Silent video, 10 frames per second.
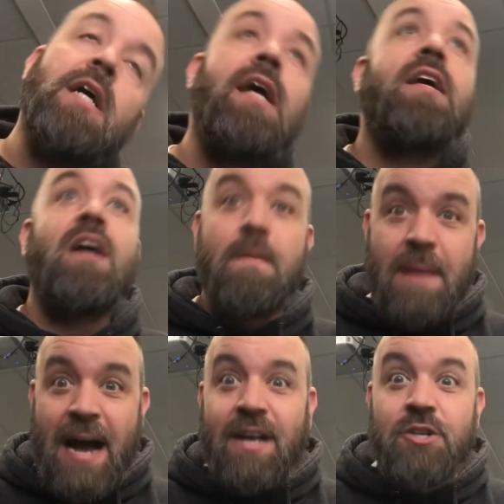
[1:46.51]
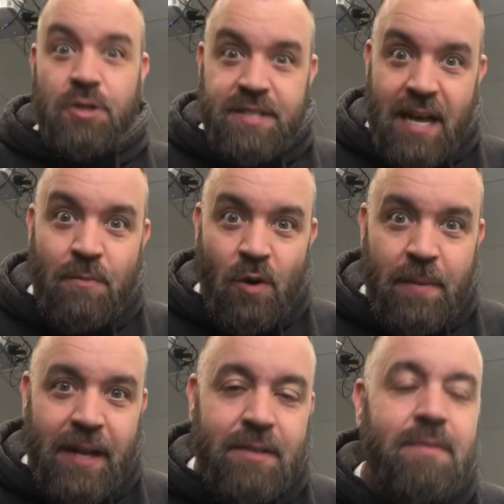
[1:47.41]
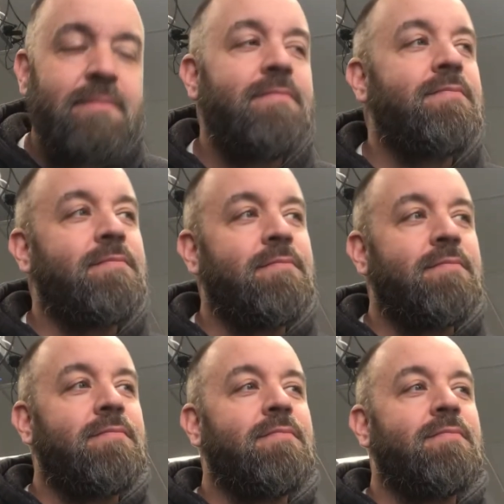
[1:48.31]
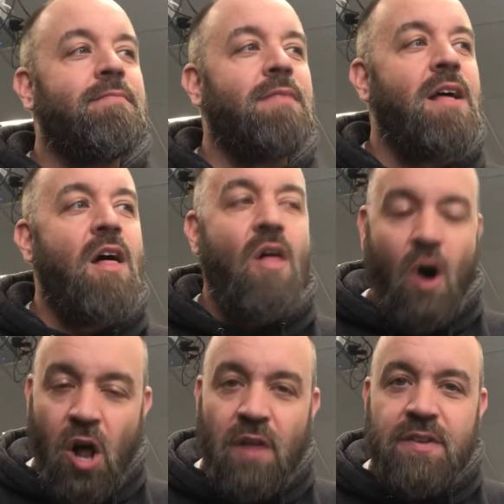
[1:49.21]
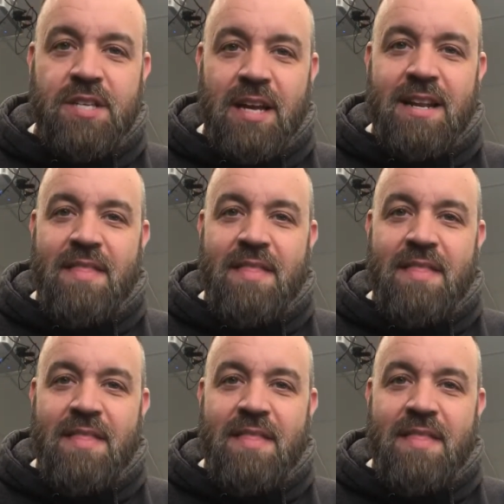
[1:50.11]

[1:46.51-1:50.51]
come back and do it 10 more minutes, all of a sudden,